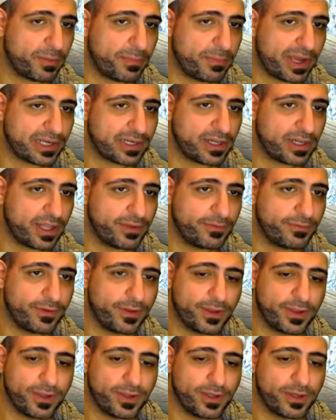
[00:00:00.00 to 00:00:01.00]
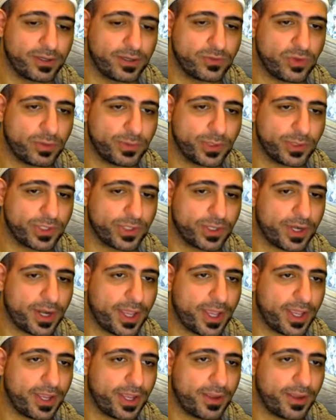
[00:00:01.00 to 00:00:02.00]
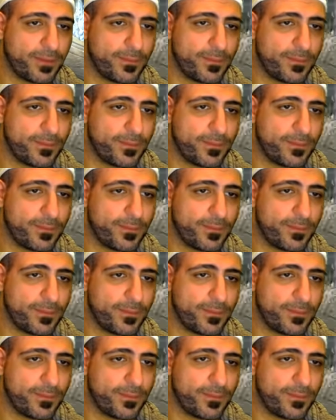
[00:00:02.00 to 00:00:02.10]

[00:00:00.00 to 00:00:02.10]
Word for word: him back to life. So I'm just going to hit